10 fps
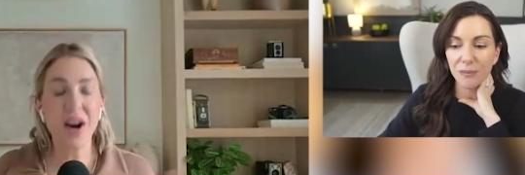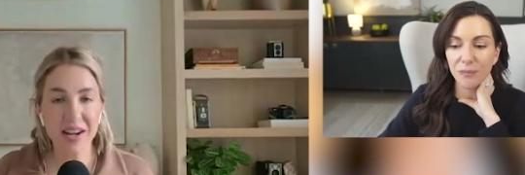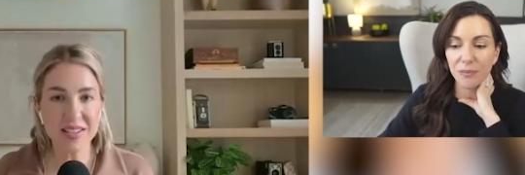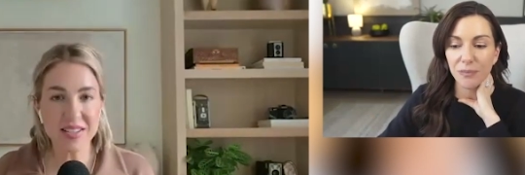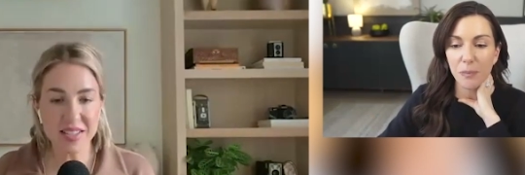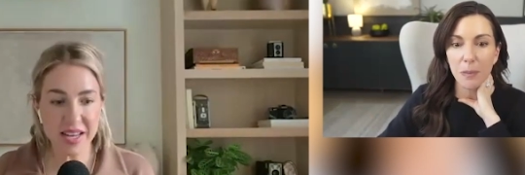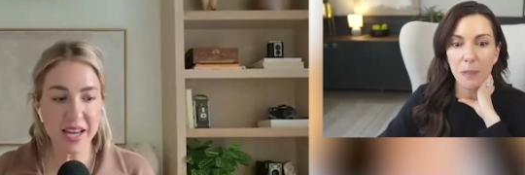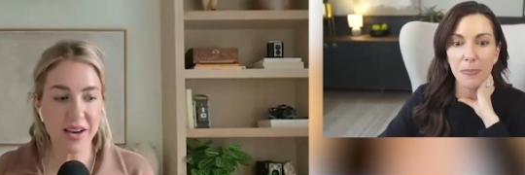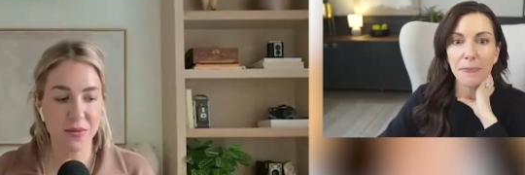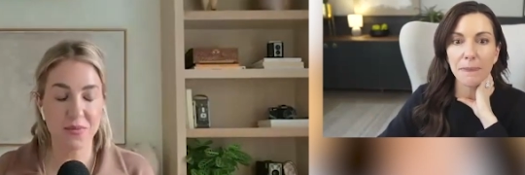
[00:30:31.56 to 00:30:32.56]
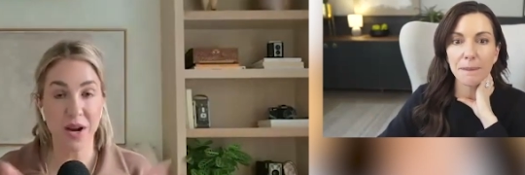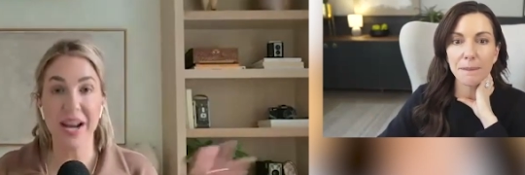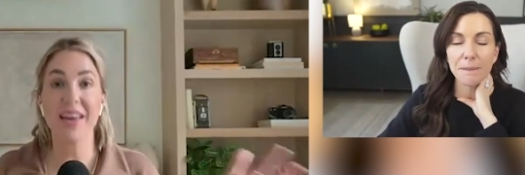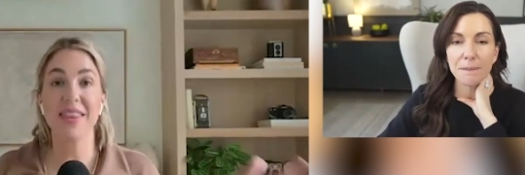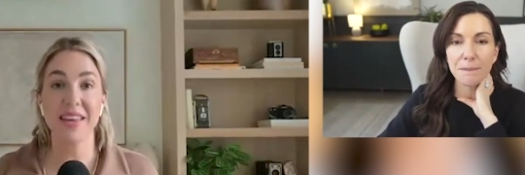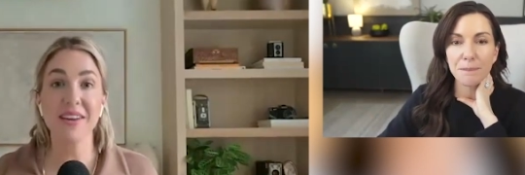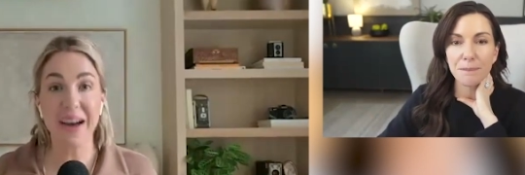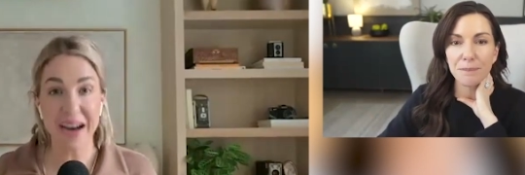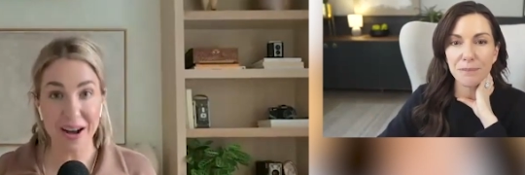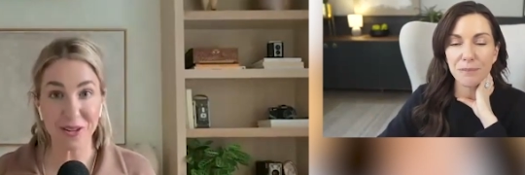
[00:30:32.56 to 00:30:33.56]
Speaker 1: honestly, when I think
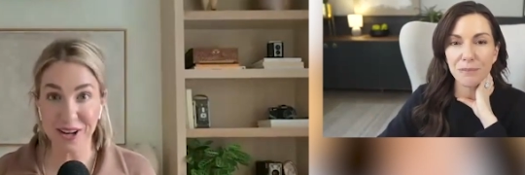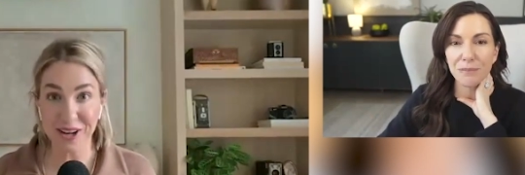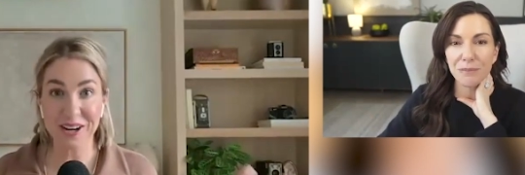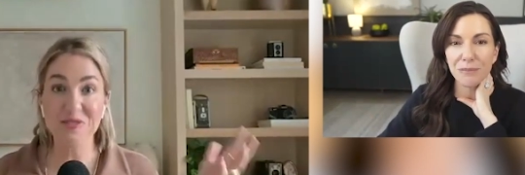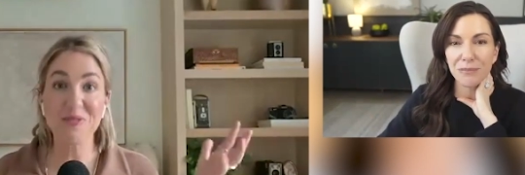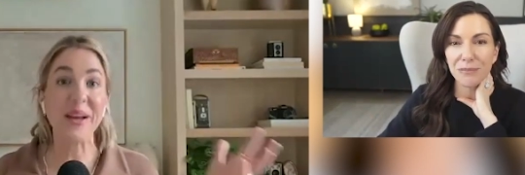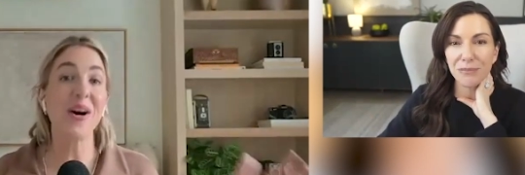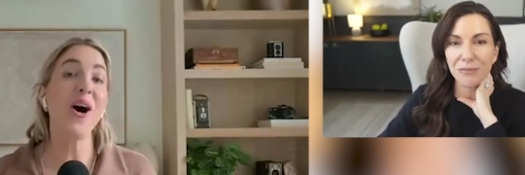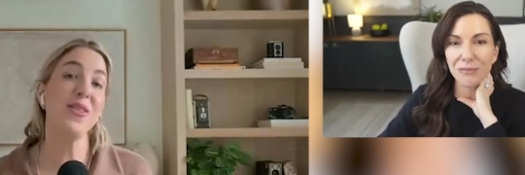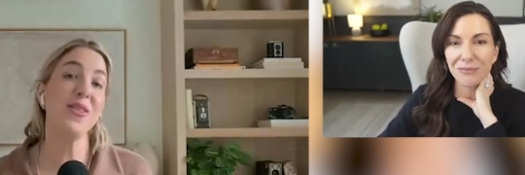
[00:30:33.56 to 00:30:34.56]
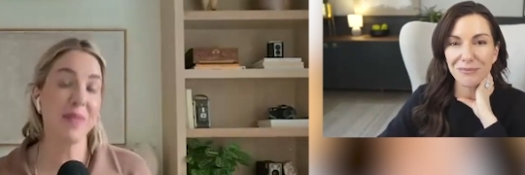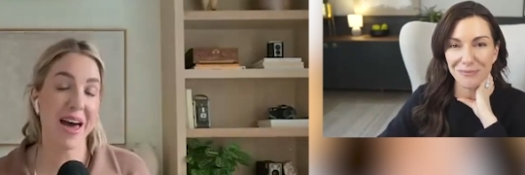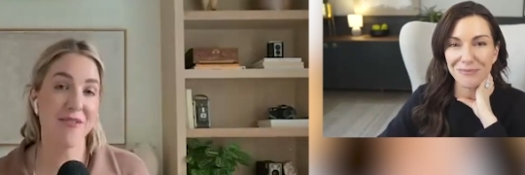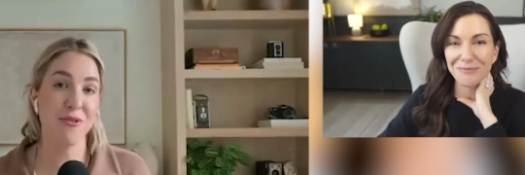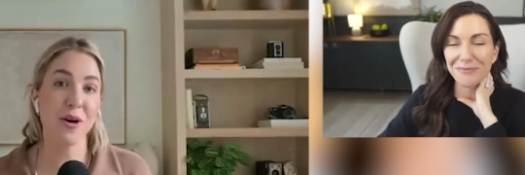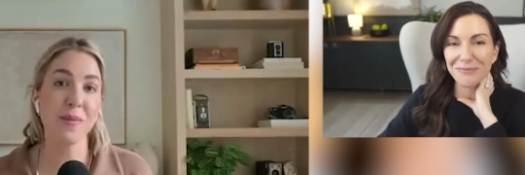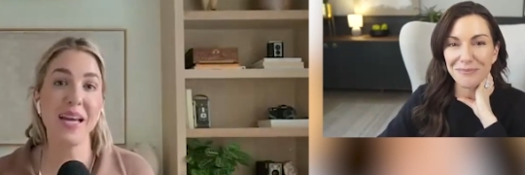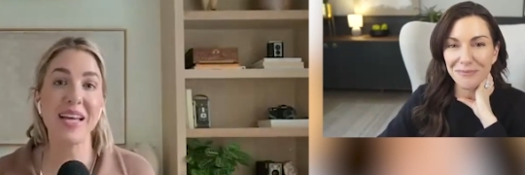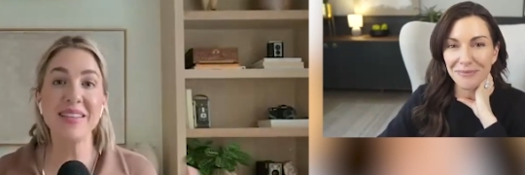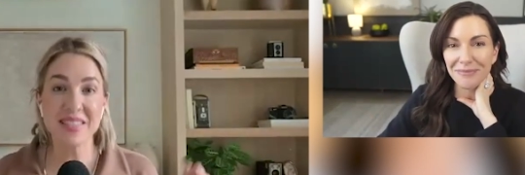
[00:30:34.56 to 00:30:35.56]
of how long I've been on the platform,
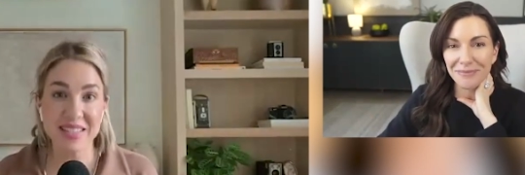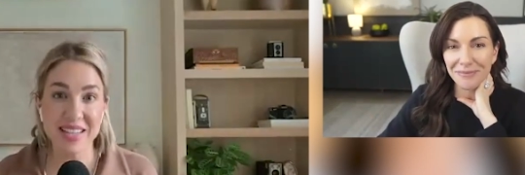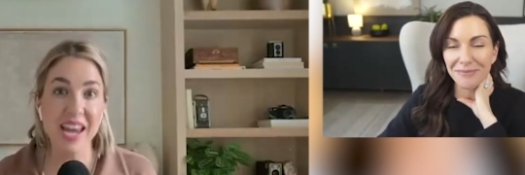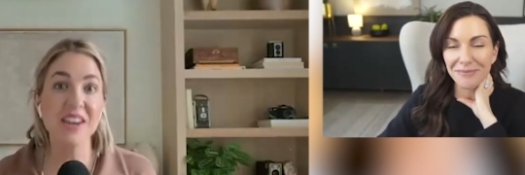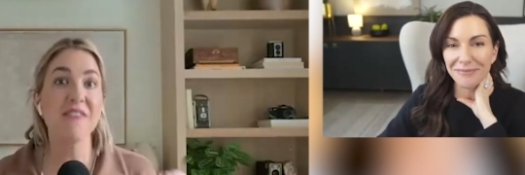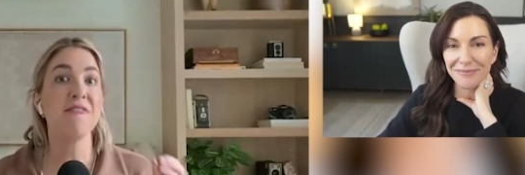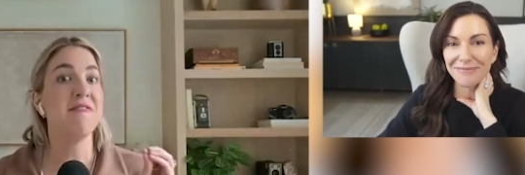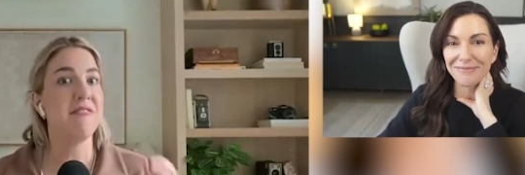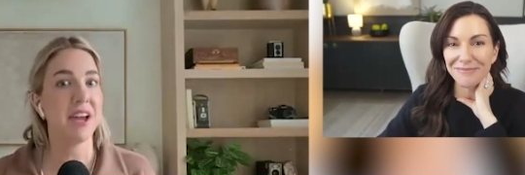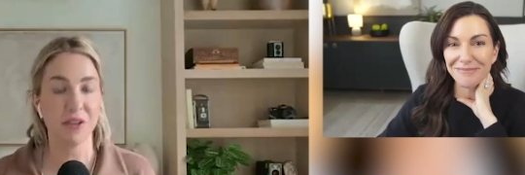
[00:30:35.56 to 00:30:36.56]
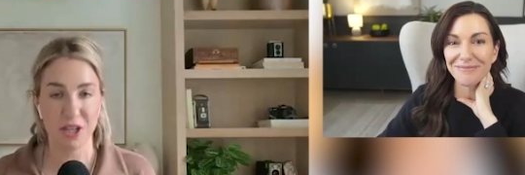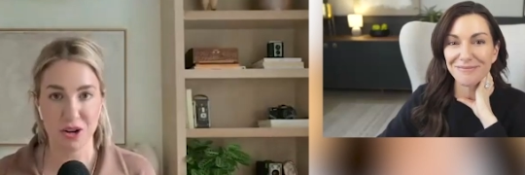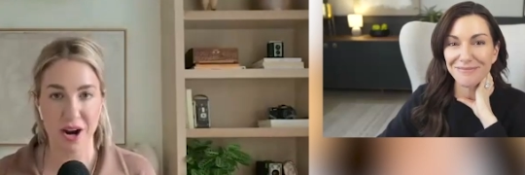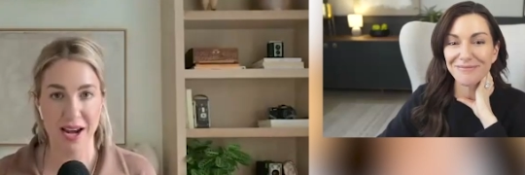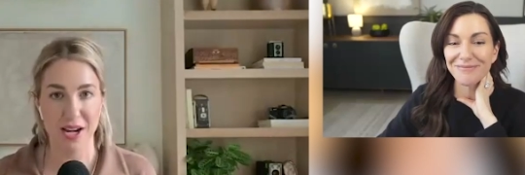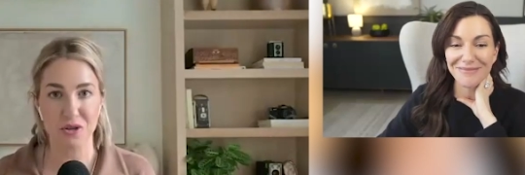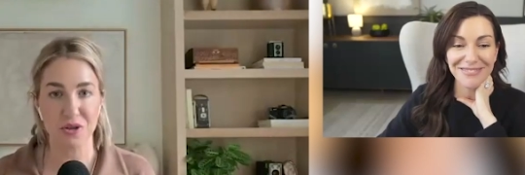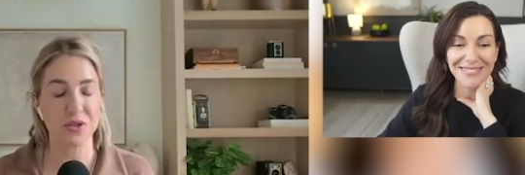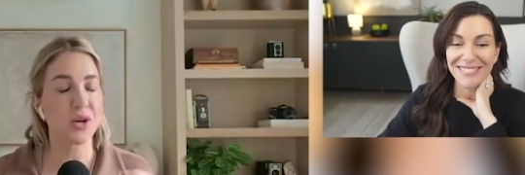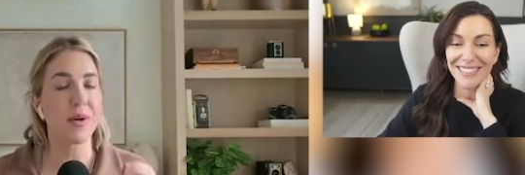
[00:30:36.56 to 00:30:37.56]
it stayed very tried and
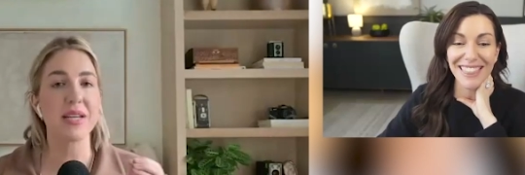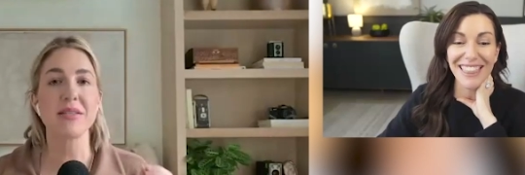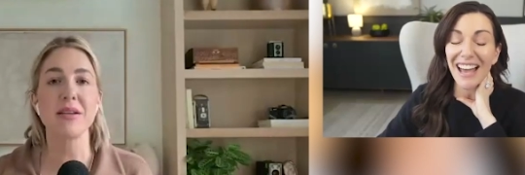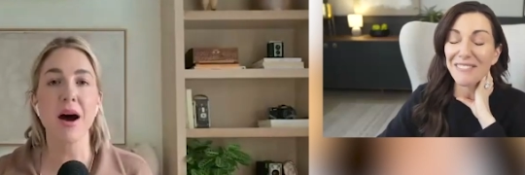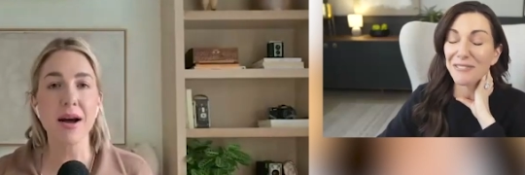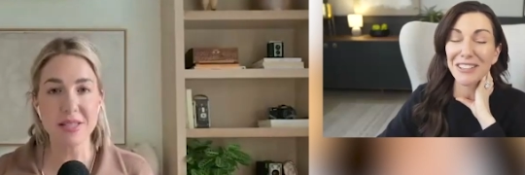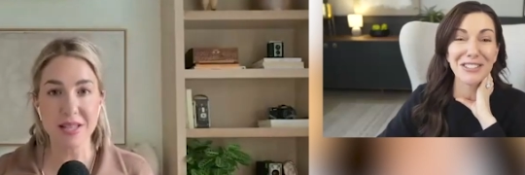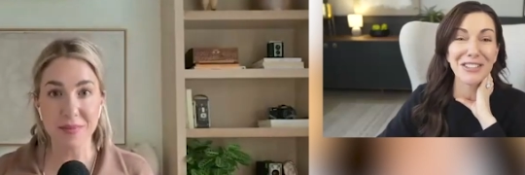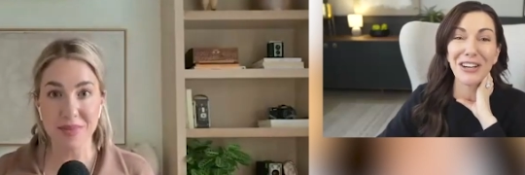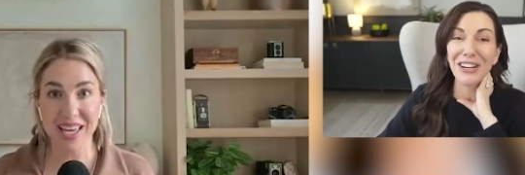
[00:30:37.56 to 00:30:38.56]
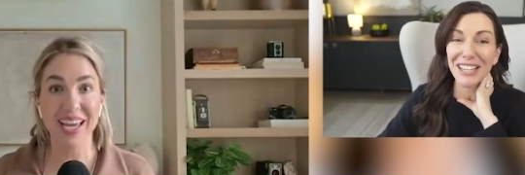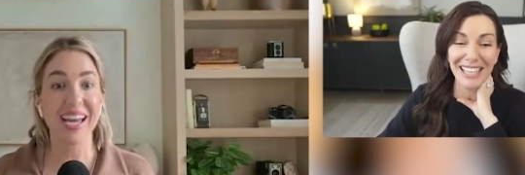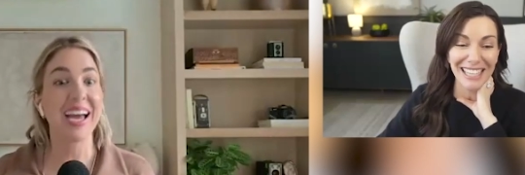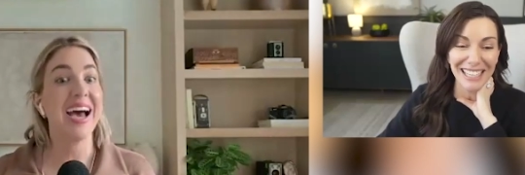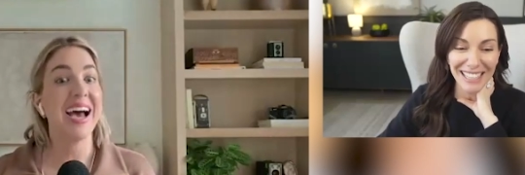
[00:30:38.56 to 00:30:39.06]
true. So it is that not something good.